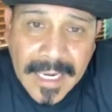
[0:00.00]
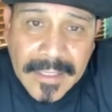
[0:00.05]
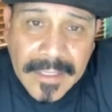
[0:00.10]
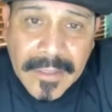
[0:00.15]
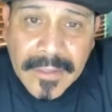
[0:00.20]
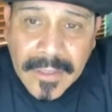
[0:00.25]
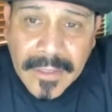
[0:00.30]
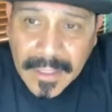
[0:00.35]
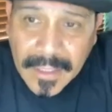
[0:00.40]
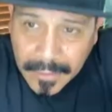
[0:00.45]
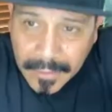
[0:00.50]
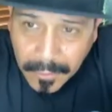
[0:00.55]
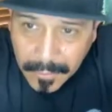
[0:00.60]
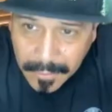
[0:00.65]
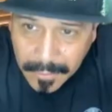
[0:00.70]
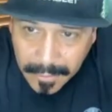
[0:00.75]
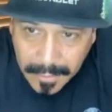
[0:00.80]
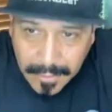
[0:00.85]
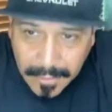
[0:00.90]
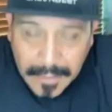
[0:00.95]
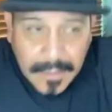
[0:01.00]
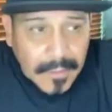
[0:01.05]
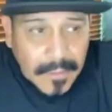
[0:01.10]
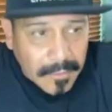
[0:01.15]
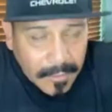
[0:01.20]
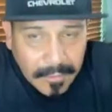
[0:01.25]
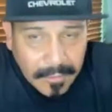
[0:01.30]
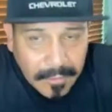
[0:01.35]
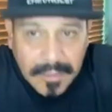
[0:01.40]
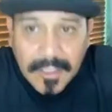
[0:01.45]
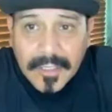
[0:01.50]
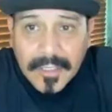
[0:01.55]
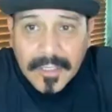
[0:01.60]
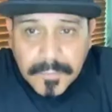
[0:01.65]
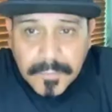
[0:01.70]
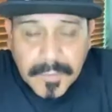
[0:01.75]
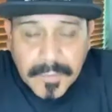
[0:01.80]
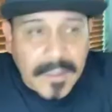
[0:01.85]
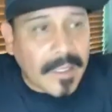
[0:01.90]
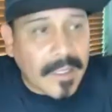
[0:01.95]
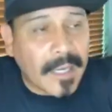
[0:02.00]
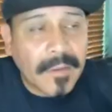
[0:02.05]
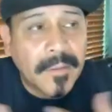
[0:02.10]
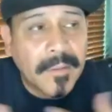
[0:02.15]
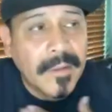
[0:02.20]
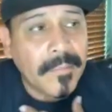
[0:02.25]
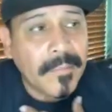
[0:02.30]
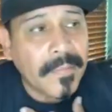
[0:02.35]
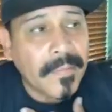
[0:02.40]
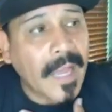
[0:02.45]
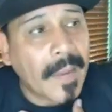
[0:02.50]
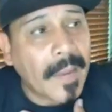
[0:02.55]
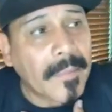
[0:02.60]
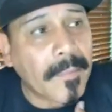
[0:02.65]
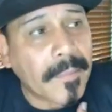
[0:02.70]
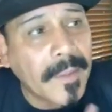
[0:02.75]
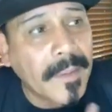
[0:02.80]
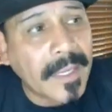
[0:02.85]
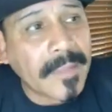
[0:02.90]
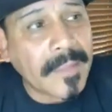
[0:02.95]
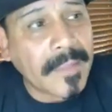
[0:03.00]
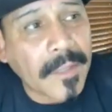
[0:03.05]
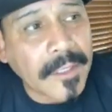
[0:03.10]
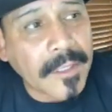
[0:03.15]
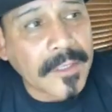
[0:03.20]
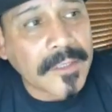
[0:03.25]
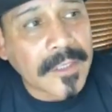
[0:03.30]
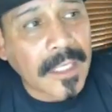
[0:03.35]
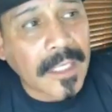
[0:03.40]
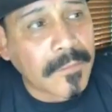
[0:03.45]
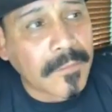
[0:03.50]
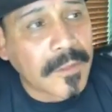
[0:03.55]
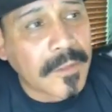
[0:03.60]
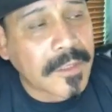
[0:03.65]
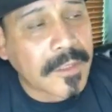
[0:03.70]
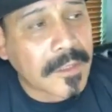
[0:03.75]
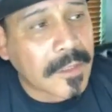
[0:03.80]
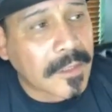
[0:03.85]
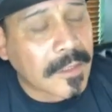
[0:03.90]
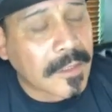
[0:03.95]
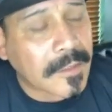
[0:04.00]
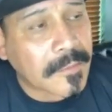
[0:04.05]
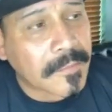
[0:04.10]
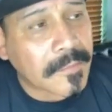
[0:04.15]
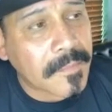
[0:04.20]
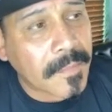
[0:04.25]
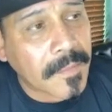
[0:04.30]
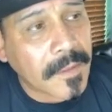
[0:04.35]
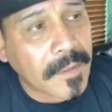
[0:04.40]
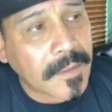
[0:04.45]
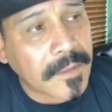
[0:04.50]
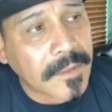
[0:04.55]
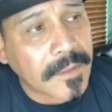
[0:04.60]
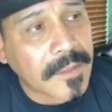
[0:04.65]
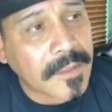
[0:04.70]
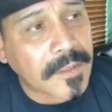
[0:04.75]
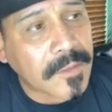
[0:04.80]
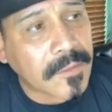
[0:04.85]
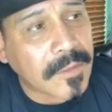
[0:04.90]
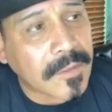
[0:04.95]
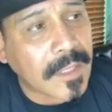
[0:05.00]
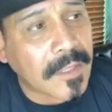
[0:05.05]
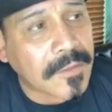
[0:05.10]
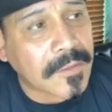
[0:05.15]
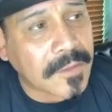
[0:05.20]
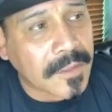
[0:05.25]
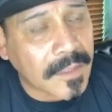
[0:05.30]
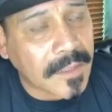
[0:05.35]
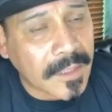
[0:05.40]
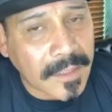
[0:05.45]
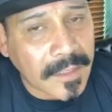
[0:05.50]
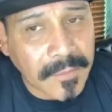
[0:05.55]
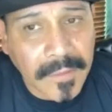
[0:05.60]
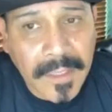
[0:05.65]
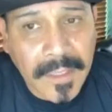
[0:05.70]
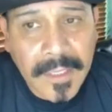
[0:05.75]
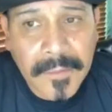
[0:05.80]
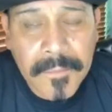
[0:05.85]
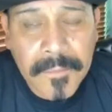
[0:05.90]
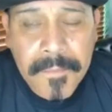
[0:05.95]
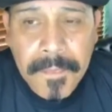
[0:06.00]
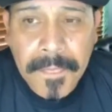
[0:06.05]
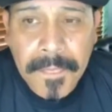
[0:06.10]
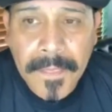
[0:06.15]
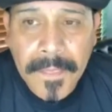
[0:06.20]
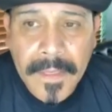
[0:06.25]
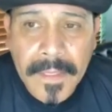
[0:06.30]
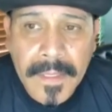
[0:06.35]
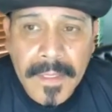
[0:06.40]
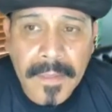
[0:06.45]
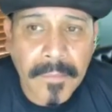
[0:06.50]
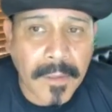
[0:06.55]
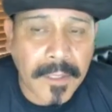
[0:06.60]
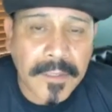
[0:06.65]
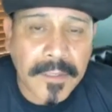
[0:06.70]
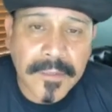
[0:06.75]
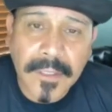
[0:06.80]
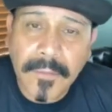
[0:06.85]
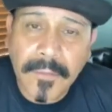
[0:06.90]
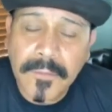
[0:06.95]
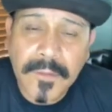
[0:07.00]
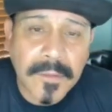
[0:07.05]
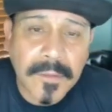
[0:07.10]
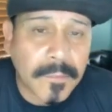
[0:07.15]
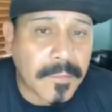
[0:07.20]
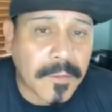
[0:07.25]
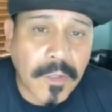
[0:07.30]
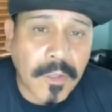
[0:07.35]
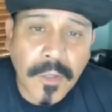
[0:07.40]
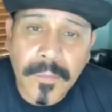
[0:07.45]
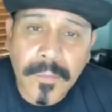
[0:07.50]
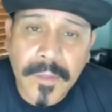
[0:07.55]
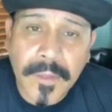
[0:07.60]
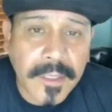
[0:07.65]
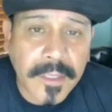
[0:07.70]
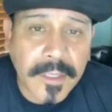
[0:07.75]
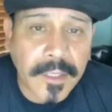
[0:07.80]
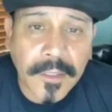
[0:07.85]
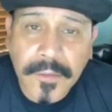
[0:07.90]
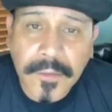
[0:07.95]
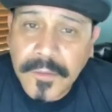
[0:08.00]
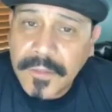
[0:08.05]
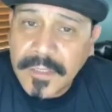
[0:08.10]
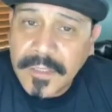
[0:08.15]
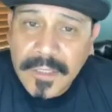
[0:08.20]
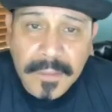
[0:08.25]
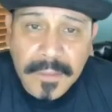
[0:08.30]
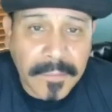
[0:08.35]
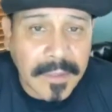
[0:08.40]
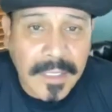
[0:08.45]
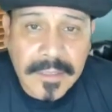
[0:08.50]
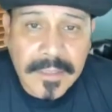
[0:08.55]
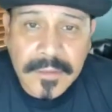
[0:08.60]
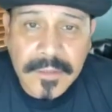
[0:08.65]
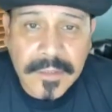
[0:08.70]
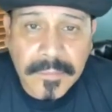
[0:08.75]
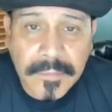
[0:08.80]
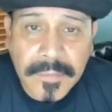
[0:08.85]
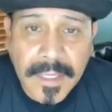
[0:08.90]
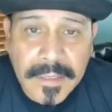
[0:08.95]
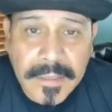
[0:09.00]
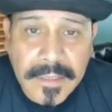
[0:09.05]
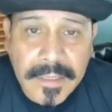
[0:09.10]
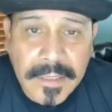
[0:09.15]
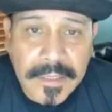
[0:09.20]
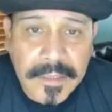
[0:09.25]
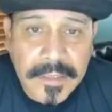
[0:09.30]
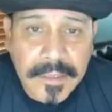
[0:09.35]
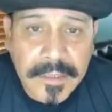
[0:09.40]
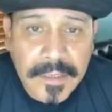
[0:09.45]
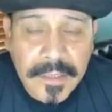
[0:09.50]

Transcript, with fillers: and then they'll they'll, they'll, they'll I've been paying Marcus Alvarez um, since 2008, right? Marcus Alvarez a co-blooded killer. you see me, I do some bad things.